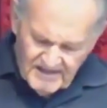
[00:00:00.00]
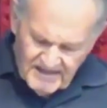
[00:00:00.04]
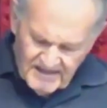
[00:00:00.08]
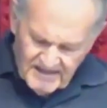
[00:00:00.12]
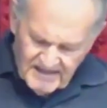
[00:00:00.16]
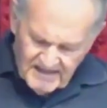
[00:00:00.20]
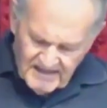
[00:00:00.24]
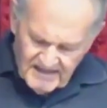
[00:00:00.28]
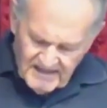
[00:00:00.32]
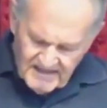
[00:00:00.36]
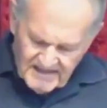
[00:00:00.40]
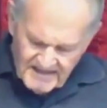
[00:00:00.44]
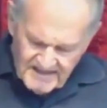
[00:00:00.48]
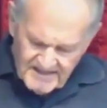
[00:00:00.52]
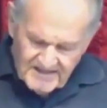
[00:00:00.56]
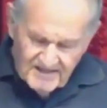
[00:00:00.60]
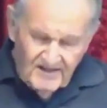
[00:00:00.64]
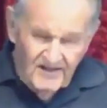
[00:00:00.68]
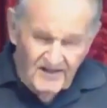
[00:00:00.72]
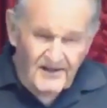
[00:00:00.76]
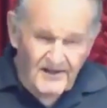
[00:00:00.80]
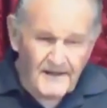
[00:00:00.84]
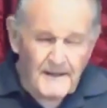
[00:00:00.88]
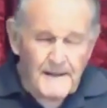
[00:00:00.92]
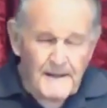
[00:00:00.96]
is
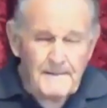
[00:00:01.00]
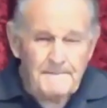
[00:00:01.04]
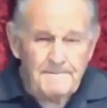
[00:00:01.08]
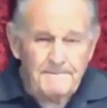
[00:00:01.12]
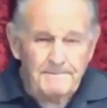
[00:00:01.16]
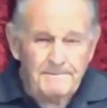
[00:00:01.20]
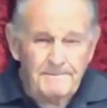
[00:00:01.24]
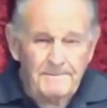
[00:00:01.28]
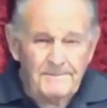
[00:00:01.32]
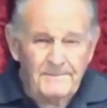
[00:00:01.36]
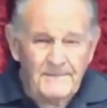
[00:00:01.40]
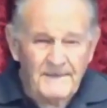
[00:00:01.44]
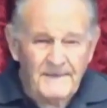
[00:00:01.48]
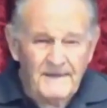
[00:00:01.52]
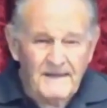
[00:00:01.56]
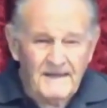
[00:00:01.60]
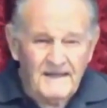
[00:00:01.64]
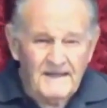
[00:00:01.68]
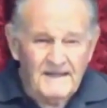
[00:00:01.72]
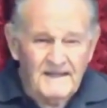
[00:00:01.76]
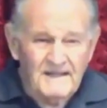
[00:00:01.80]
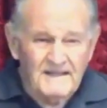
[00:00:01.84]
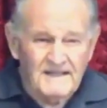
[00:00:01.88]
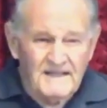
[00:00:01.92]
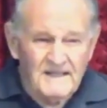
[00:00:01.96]
like.
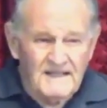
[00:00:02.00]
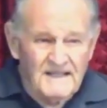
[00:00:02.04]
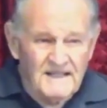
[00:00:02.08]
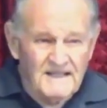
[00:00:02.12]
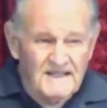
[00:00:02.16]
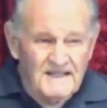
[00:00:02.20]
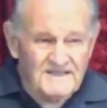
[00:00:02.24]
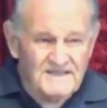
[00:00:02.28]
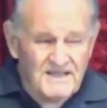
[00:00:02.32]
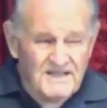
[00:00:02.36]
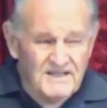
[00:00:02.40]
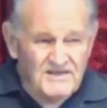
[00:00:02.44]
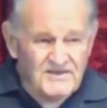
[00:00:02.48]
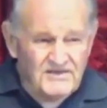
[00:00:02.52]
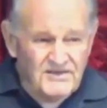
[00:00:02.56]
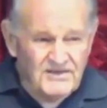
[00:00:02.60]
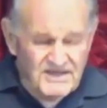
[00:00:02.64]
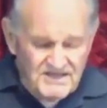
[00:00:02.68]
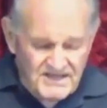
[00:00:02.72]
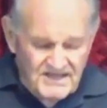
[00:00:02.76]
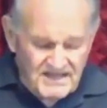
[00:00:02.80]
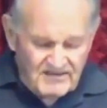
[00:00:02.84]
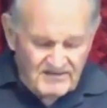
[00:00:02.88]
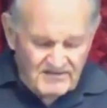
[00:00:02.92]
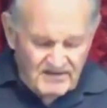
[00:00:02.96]
It's
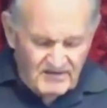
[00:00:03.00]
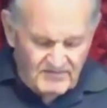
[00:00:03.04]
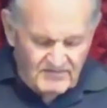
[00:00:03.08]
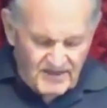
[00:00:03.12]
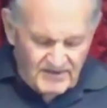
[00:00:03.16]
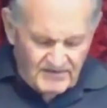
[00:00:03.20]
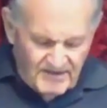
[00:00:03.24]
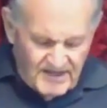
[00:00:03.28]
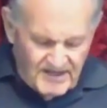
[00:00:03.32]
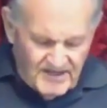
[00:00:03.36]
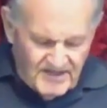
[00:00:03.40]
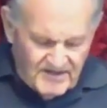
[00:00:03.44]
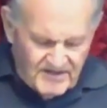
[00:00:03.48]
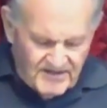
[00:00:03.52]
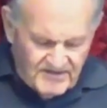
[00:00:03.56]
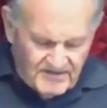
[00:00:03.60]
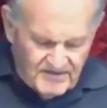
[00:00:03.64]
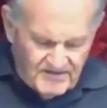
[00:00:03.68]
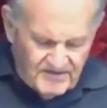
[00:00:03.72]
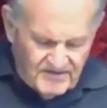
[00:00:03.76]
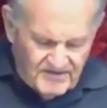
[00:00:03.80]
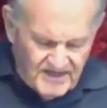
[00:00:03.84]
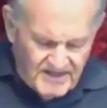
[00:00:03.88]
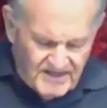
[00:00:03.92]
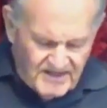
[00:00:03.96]
interesting when we read through
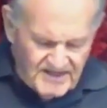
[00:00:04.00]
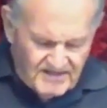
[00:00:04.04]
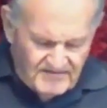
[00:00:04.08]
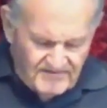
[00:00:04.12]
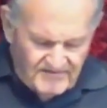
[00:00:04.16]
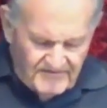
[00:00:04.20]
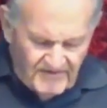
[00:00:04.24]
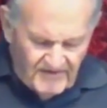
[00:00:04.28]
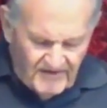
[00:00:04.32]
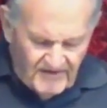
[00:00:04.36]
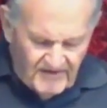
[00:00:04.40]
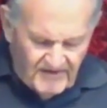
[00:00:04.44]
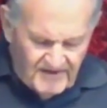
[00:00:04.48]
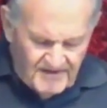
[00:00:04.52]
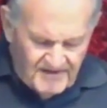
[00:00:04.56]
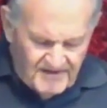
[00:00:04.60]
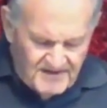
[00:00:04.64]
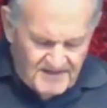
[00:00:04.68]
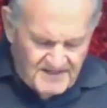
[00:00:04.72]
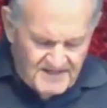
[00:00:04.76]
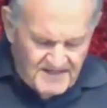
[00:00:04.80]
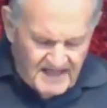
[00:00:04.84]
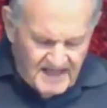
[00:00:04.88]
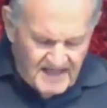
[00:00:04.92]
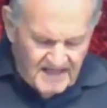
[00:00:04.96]
this and find this
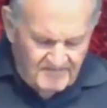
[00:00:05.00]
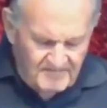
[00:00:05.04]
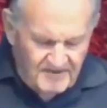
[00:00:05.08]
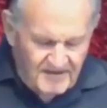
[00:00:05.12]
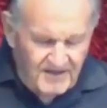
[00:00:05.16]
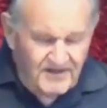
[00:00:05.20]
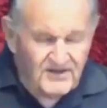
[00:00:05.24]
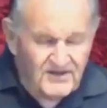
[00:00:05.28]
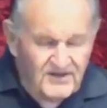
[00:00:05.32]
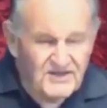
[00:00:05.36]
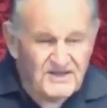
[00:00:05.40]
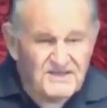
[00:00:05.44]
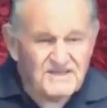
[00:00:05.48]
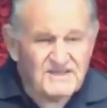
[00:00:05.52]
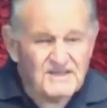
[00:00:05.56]
out, because